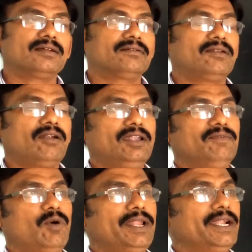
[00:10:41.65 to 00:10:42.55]
not
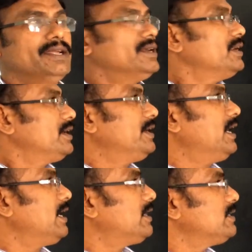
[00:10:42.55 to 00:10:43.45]
divided,
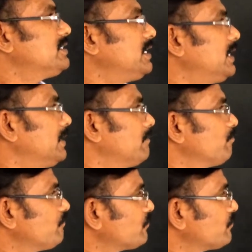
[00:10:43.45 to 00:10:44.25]
delta G